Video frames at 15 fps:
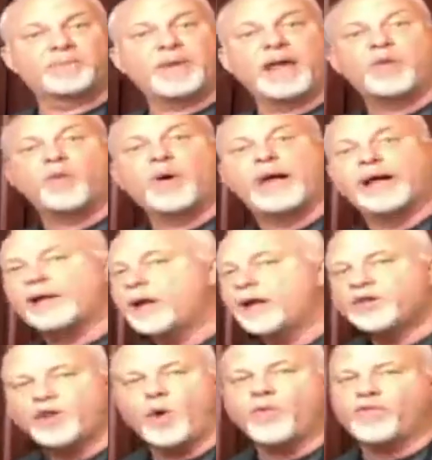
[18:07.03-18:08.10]
And by the way,
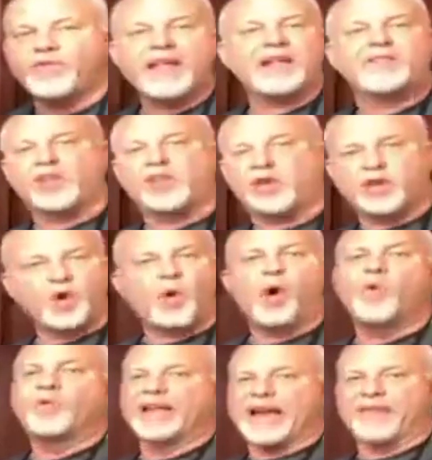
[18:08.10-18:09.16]
don't think that you
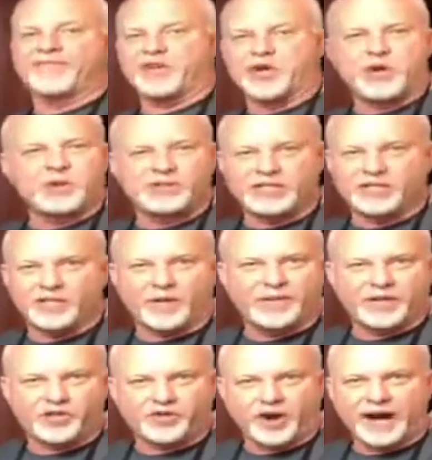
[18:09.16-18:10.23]
only have to use this on
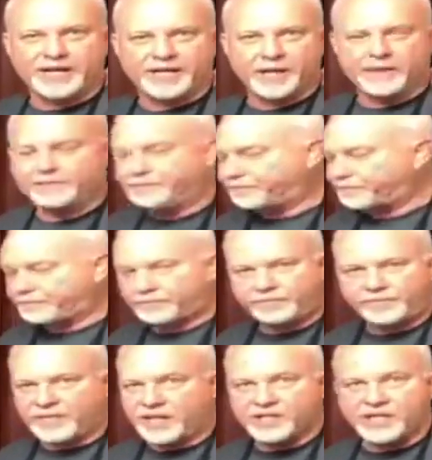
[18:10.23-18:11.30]
this tri-tip
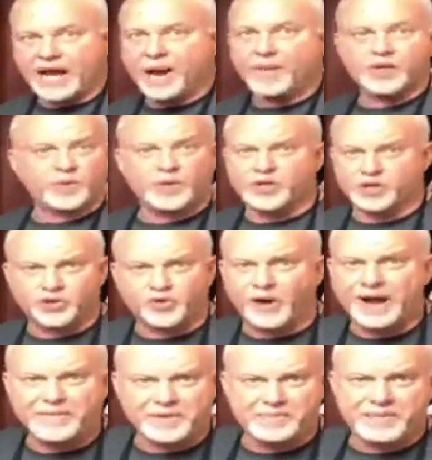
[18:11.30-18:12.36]
sandwich, which is
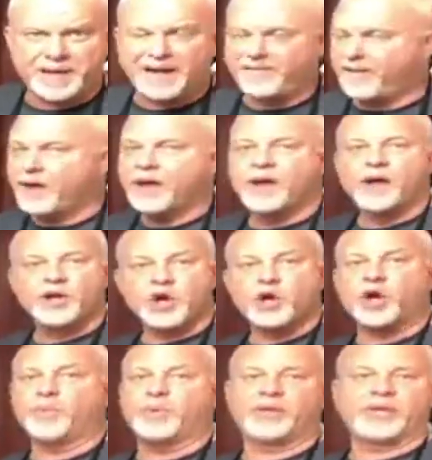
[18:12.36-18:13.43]
great with beef. You
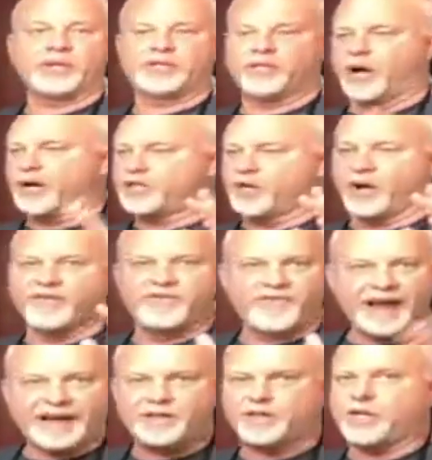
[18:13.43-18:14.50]
can put this sauce on
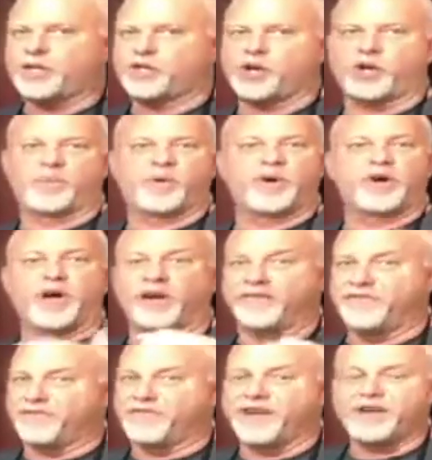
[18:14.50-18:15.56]
veggies. You can put it on
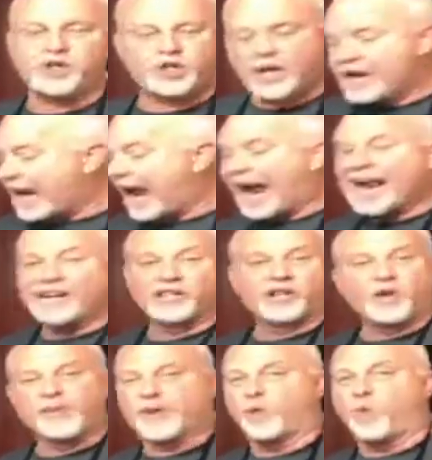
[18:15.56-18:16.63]
fish. Add a
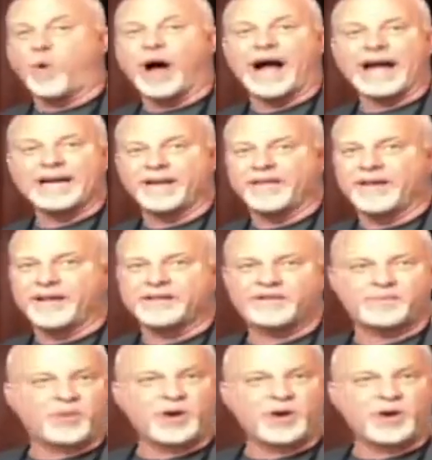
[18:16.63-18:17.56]
little bit of wine to this.